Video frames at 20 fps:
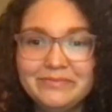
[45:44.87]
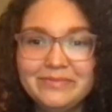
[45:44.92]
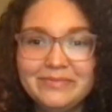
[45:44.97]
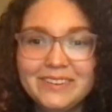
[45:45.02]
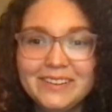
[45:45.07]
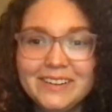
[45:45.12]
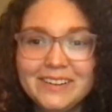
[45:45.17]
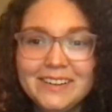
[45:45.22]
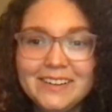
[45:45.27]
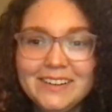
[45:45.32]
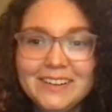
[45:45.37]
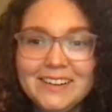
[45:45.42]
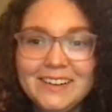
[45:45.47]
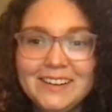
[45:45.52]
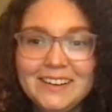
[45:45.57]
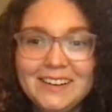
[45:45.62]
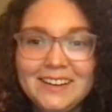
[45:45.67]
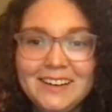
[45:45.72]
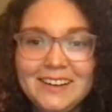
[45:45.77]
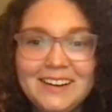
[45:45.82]
All right.
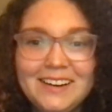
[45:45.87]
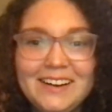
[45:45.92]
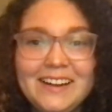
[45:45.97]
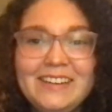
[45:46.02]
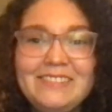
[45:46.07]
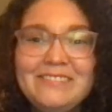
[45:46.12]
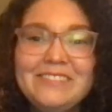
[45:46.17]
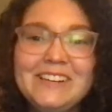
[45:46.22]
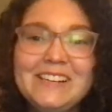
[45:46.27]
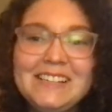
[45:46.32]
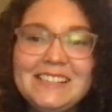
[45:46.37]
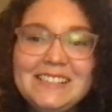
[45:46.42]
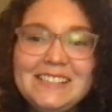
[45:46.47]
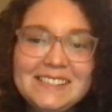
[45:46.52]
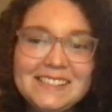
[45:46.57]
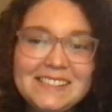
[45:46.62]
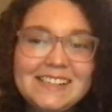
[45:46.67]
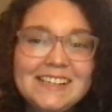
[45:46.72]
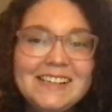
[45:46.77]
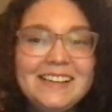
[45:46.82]
All right,
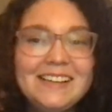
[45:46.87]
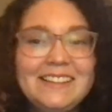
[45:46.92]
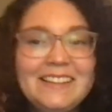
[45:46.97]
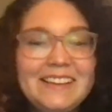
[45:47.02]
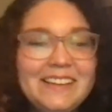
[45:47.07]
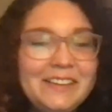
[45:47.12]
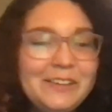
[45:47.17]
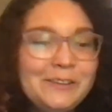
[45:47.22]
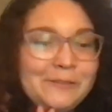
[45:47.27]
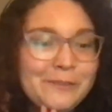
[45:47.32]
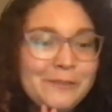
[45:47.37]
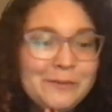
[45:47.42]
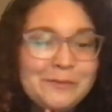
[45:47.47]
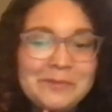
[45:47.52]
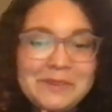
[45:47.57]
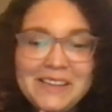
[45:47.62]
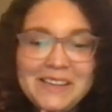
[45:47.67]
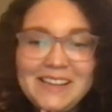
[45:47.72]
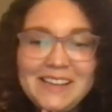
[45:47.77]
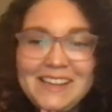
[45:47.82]
friends. Thank you for
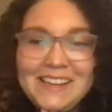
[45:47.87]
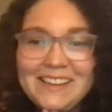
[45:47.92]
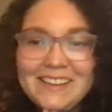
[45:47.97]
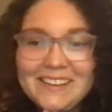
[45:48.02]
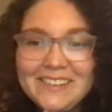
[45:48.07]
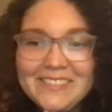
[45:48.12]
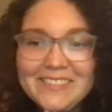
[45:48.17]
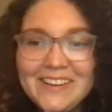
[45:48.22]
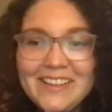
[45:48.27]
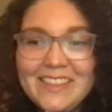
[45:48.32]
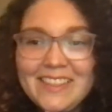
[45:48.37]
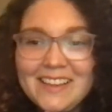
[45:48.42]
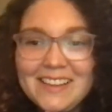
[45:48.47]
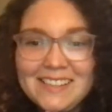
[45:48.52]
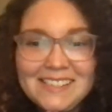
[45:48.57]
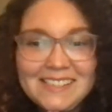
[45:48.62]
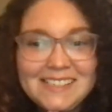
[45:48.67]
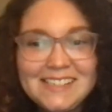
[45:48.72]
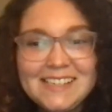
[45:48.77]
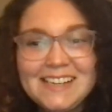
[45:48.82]
being here with
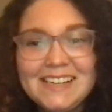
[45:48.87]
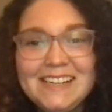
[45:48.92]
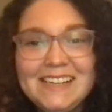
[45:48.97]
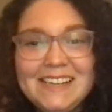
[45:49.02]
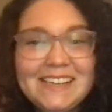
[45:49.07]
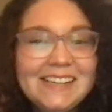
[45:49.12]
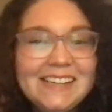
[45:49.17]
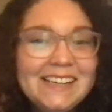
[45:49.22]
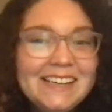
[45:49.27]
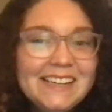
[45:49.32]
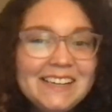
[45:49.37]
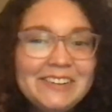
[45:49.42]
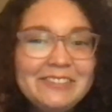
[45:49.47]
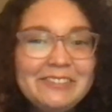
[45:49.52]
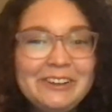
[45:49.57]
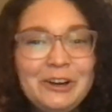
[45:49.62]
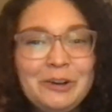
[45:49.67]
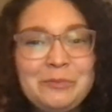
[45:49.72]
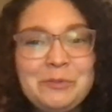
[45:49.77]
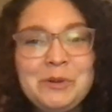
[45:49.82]
us tonight.
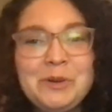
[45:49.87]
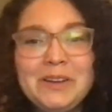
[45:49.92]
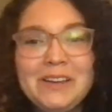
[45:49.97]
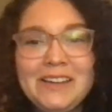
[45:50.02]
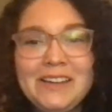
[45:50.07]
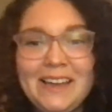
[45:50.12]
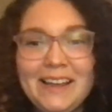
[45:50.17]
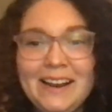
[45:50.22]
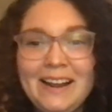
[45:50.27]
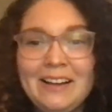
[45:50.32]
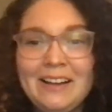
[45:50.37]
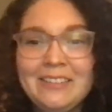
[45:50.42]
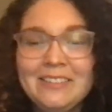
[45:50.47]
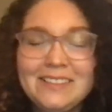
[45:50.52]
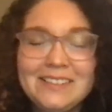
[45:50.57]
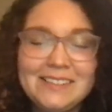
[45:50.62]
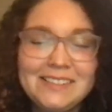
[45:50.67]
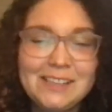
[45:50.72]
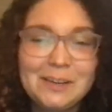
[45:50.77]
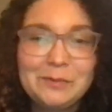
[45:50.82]
We hope you can get out
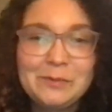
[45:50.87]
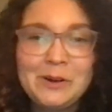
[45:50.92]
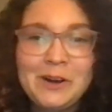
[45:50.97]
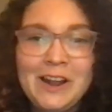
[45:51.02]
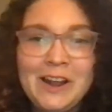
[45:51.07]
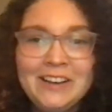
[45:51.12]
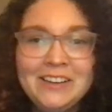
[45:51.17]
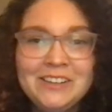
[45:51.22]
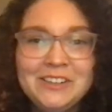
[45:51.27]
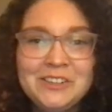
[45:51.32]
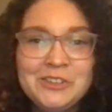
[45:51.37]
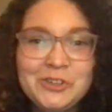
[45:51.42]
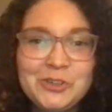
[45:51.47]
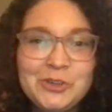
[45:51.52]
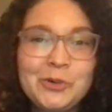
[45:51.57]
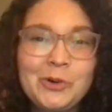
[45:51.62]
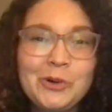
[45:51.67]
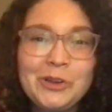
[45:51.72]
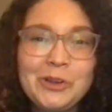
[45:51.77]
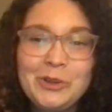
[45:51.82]
this summer and
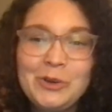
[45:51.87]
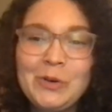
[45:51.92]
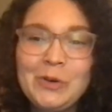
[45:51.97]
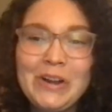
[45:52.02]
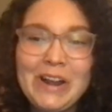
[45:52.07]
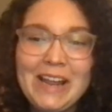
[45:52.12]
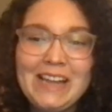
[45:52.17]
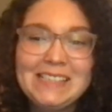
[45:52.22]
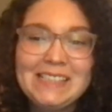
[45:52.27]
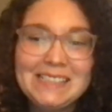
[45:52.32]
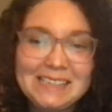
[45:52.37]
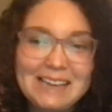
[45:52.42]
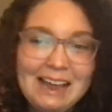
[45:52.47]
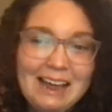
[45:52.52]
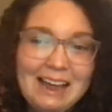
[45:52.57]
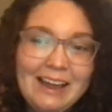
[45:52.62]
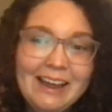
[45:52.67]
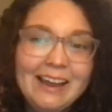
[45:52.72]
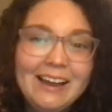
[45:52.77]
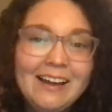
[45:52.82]
enjoy your night
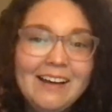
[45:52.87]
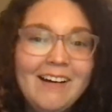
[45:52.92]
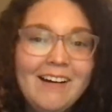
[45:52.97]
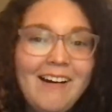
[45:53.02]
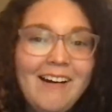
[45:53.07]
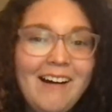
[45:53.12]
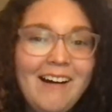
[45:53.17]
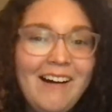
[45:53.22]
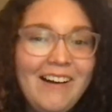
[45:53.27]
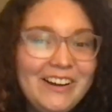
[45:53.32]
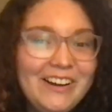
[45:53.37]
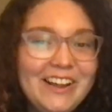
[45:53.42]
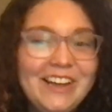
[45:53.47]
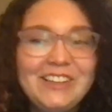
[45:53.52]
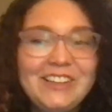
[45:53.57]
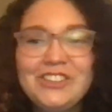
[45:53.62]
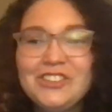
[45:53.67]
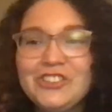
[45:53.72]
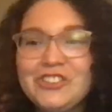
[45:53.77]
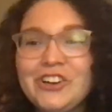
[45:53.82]
sky. Our
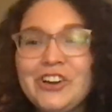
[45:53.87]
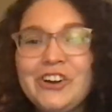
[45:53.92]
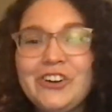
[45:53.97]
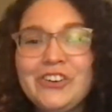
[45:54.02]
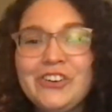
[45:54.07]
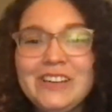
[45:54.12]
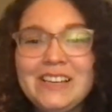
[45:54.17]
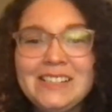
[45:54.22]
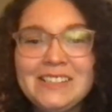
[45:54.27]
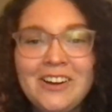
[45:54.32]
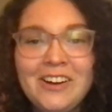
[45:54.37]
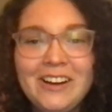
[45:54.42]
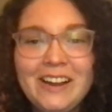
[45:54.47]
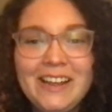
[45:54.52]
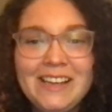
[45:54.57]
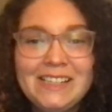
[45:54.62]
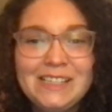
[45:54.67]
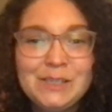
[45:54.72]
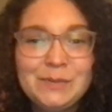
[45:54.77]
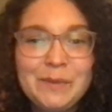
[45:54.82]
next show is on
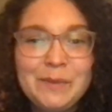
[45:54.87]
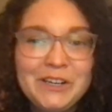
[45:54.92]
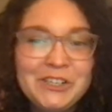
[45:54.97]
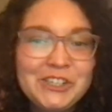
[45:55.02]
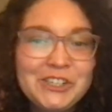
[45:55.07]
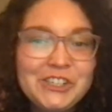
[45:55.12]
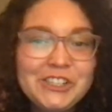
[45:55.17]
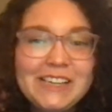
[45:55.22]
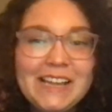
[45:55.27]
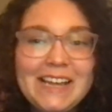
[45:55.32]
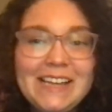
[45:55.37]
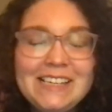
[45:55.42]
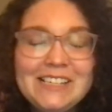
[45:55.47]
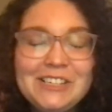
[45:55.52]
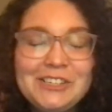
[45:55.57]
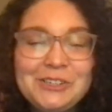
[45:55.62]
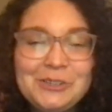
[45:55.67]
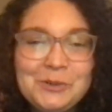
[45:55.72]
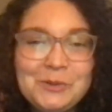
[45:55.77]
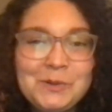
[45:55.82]
a special
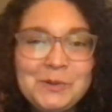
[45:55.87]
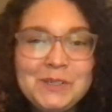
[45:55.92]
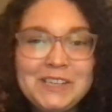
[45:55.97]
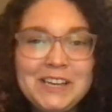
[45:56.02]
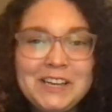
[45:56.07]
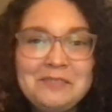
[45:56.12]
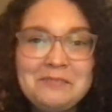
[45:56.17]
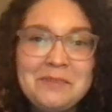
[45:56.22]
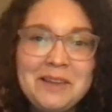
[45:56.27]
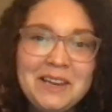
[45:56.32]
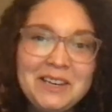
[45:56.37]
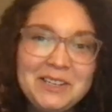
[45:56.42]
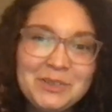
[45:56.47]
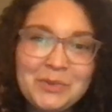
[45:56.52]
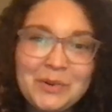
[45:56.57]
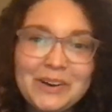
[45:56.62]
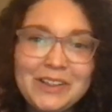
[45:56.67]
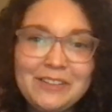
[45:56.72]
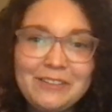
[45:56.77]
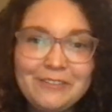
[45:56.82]
night, Tuesday, May
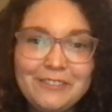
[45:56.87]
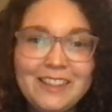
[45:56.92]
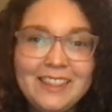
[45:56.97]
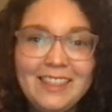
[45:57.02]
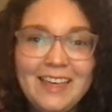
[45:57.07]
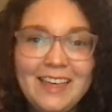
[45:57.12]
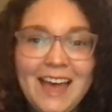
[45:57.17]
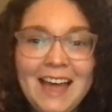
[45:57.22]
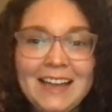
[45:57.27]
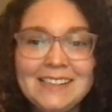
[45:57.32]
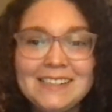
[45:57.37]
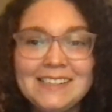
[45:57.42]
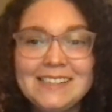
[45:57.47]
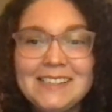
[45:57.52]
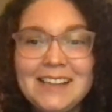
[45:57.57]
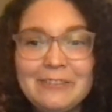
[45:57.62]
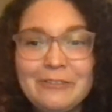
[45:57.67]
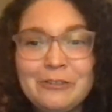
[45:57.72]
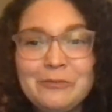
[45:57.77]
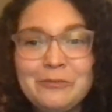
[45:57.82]
25th at
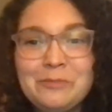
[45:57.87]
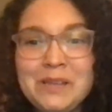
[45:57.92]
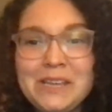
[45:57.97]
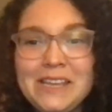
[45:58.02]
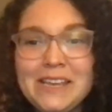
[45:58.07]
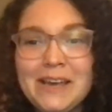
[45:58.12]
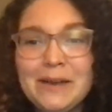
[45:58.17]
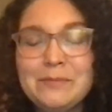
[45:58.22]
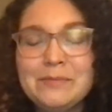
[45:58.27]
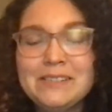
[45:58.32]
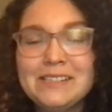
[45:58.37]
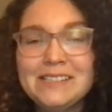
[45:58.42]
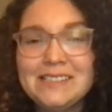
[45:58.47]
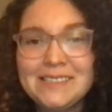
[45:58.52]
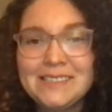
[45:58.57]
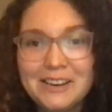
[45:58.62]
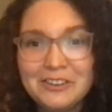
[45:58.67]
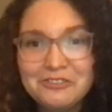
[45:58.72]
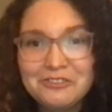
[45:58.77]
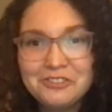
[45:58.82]
7 p.m.
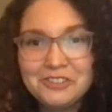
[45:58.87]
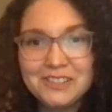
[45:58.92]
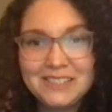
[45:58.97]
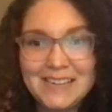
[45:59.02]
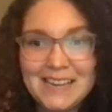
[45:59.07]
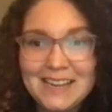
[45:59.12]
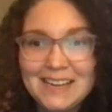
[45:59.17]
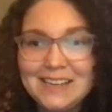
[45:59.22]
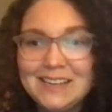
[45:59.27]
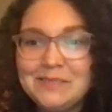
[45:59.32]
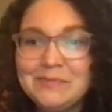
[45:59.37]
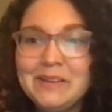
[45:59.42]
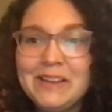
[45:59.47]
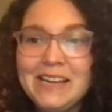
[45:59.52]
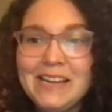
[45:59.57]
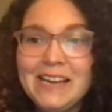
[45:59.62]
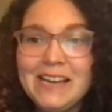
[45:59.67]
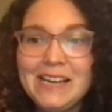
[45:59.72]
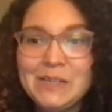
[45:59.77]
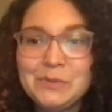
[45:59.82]
Central Time,
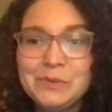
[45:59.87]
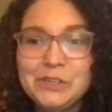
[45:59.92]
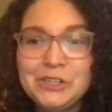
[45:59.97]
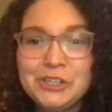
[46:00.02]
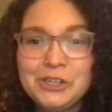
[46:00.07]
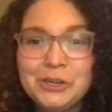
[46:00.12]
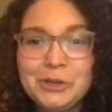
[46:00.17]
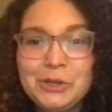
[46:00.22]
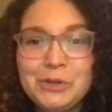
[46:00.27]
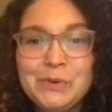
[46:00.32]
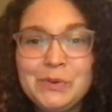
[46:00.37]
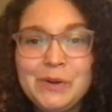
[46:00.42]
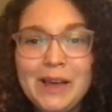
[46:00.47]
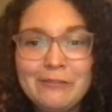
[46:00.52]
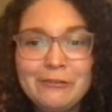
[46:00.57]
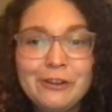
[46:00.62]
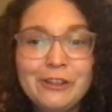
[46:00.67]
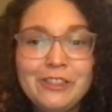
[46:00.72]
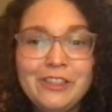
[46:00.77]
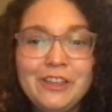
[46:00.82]
as we show you
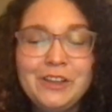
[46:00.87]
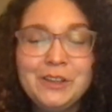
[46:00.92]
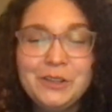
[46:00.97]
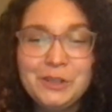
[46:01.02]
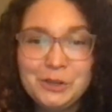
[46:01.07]
everything